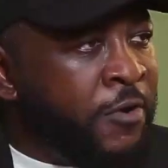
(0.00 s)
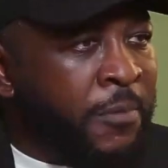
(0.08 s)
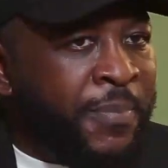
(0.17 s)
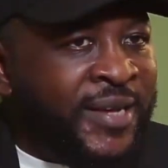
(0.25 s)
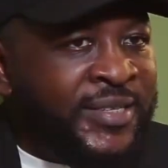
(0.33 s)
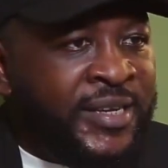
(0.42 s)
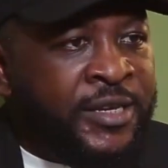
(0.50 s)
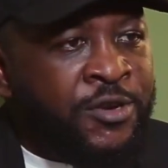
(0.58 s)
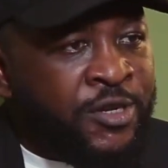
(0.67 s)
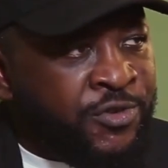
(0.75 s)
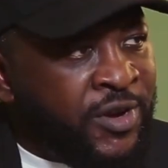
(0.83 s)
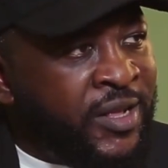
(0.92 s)
we've gone past the
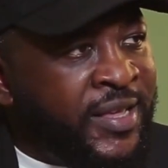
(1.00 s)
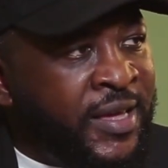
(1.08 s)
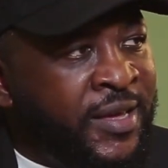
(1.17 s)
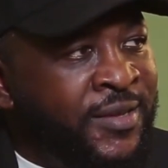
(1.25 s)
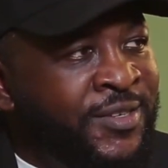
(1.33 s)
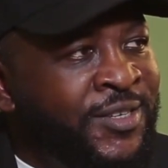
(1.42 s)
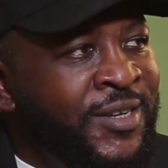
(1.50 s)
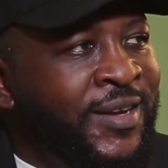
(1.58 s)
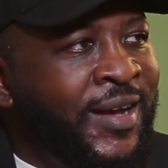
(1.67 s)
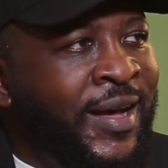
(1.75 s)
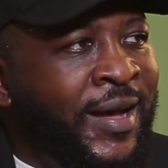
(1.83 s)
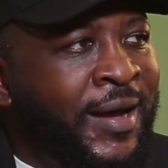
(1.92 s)
industrial age,
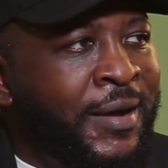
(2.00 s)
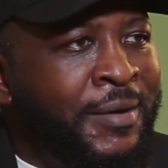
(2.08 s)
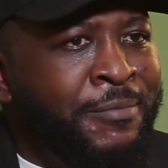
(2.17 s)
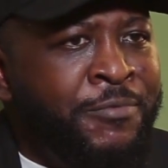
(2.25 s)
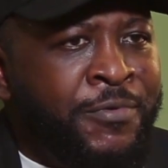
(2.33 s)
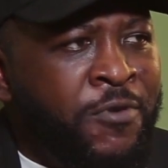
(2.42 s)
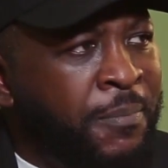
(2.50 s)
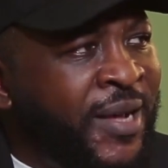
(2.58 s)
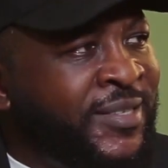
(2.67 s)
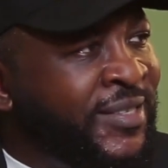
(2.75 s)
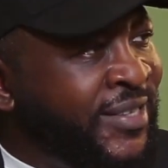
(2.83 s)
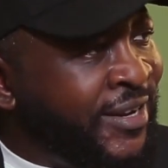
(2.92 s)
uh, we've gone
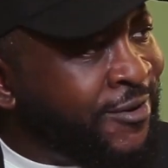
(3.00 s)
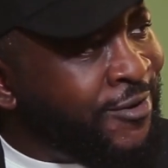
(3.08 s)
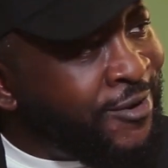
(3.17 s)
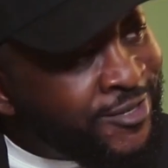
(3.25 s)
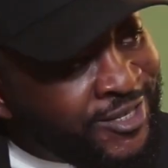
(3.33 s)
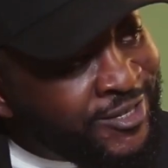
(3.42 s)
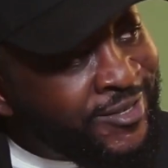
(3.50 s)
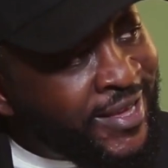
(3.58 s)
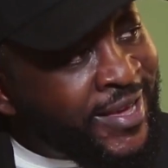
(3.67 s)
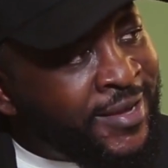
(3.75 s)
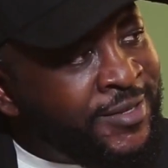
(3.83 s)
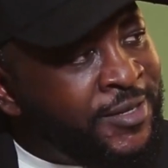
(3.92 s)
past the technological
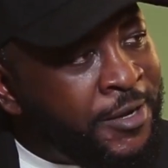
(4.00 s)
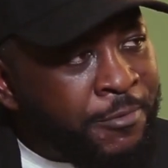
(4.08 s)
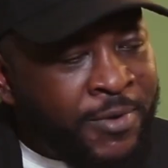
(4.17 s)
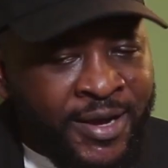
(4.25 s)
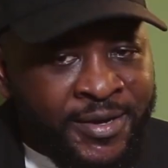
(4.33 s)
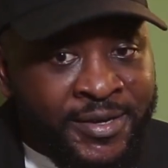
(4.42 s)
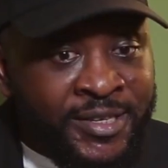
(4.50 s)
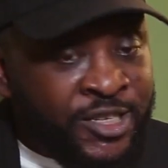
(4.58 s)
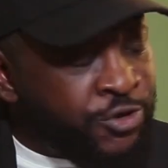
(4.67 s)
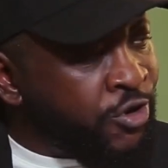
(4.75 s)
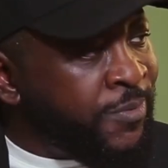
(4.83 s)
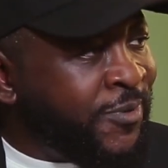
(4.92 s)
age, we're at the
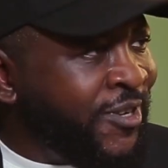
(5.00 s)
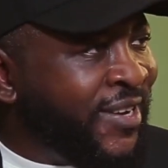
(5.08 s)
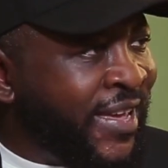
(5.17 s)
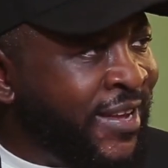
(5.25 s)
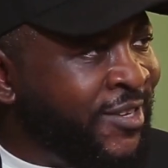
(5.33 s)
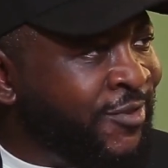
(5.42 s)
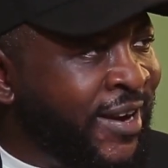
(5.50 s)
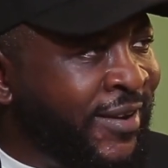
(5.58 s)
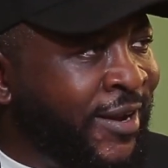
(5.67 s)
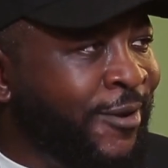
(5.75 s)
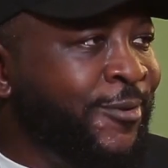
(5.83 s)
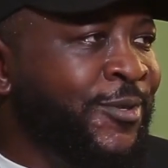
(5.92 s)
disruption age
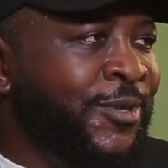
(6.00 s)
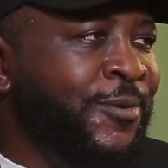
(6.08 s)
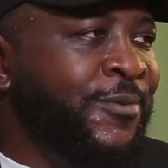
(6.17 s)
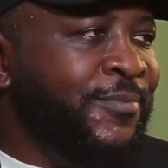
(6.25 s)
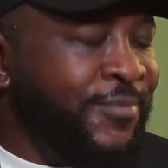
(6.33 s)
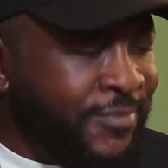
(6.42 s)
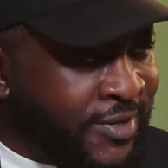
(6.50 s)
right now. So. Mm.